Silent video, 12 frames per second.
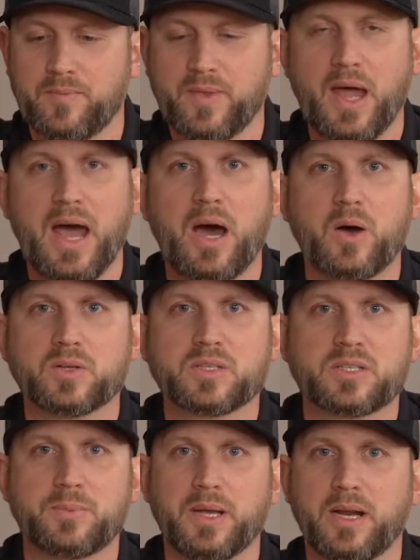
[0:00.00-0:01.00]
the
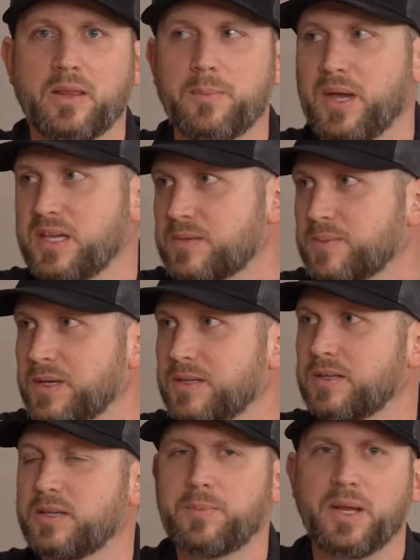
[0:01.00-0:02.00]
house, depending on the basement,
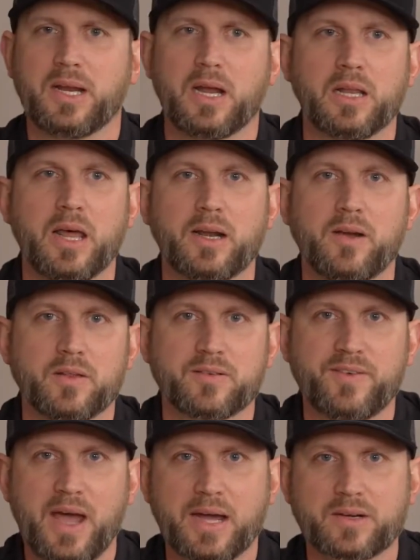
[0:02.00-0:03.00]
depending on a lot of other
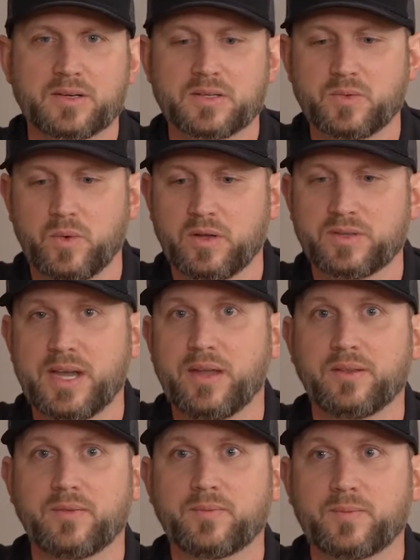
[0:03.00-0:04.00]
factors, whether it's out
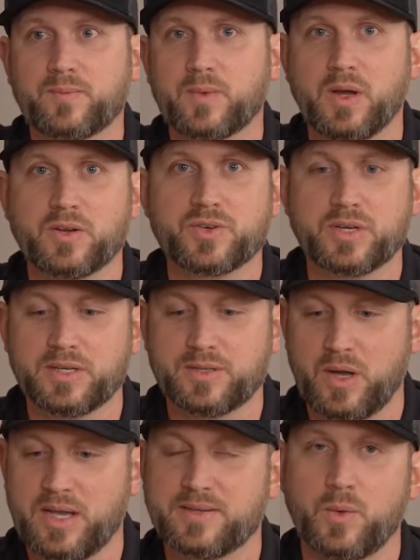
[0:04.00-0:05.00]
in the country,
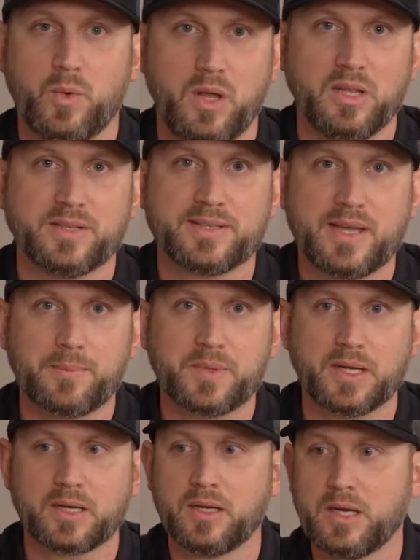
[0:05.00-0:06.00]
so it has a well and
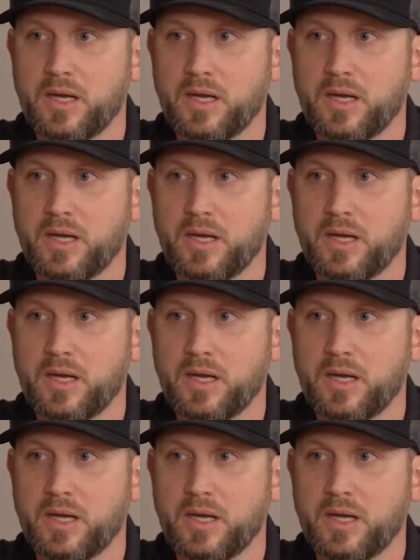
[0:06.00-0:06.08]
septic,